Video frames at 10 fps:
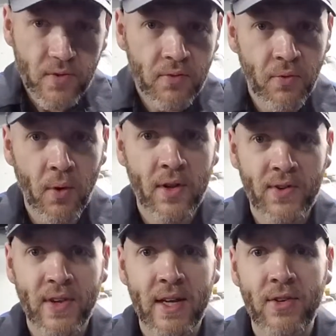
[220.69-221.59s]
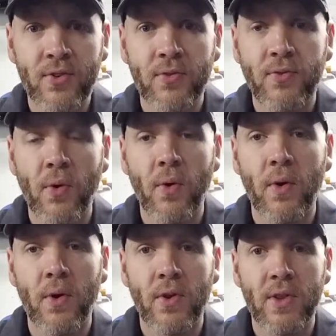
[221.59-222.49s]
4 to 6
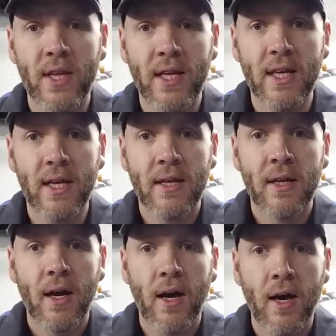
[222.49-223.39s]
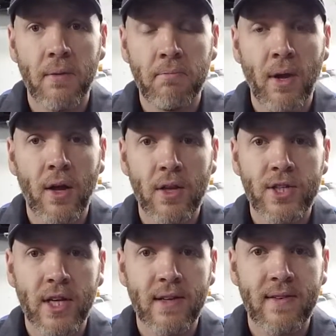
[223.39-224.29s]
for the
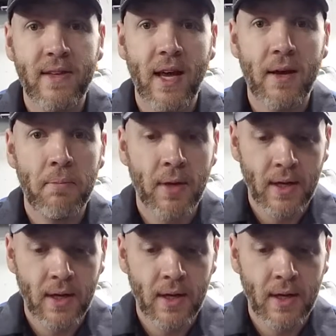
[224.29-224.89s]
polishing step,